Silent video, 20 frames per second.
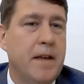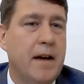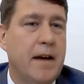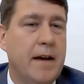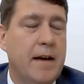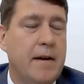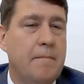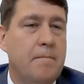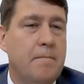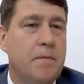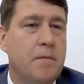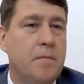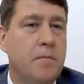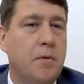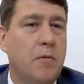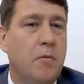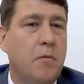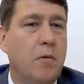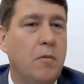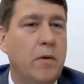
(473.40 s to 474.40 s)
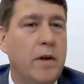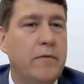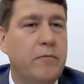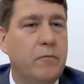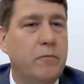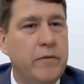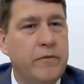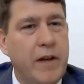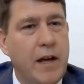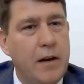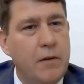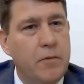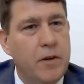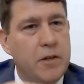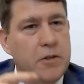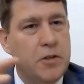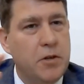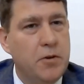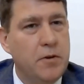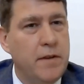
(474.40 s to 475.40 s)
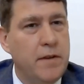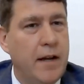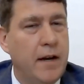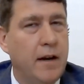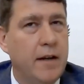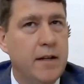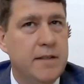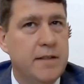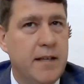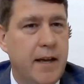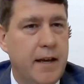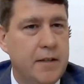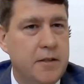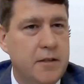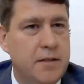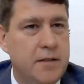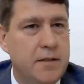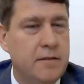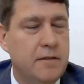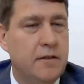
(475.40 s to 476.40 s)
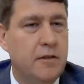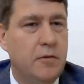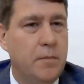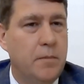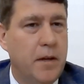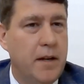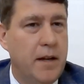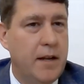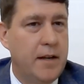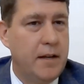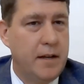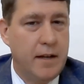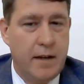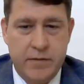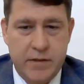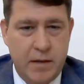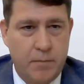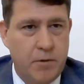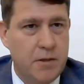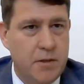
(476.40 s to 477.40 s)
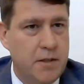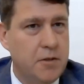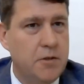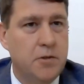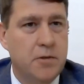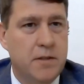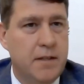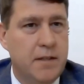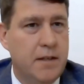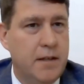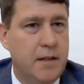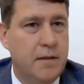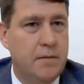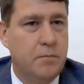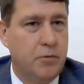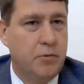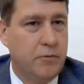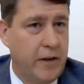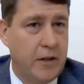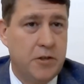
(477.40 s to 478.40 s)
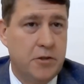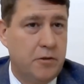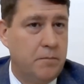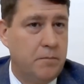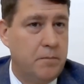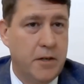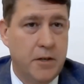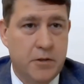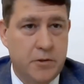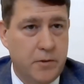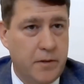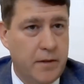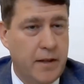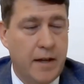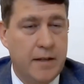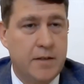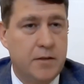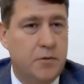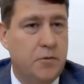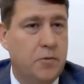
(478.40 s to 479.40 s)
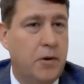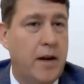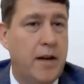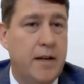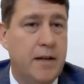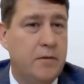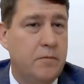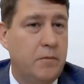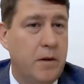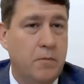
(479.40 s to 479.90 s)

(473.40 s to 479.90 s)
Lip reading: But what we've kind of want to turn that on its head just a little bit. And if someone's interested in professional ministry, that's great. And